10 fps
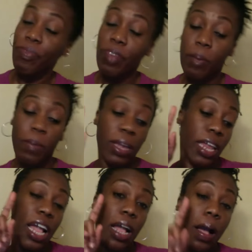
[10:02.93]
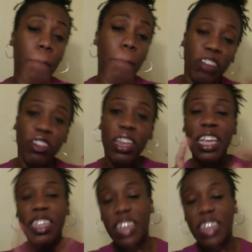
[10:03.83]
meaning
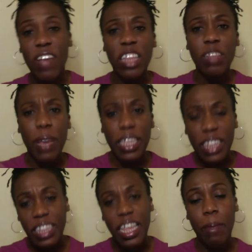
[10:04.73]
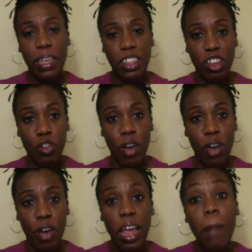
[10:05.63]
budgeting, savings, basic debt, basic
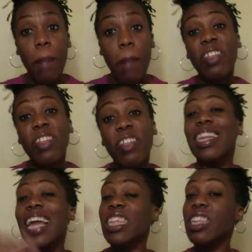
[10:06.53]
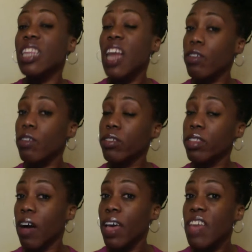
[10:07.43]
credit. But this is the next level
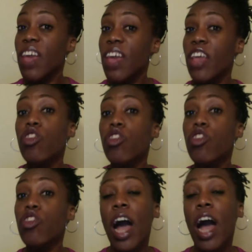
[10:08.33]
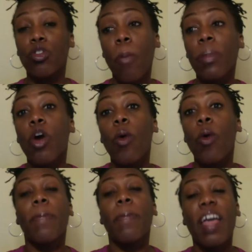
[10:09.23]
stuff that you guys would normally go
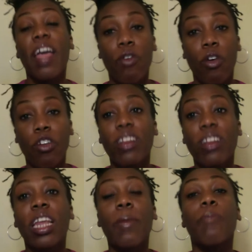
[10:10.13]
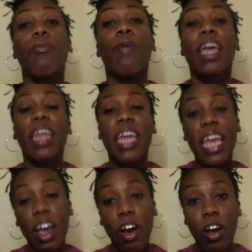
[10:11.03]
out and pay for. So I said, let me bring it
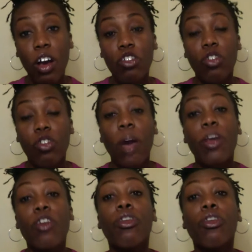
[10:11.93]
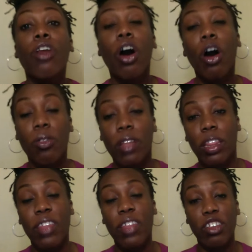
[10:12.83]
here so that way you know that the
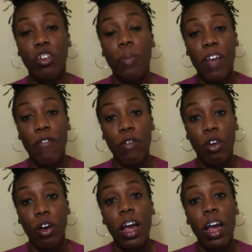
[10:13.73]
things you're paying for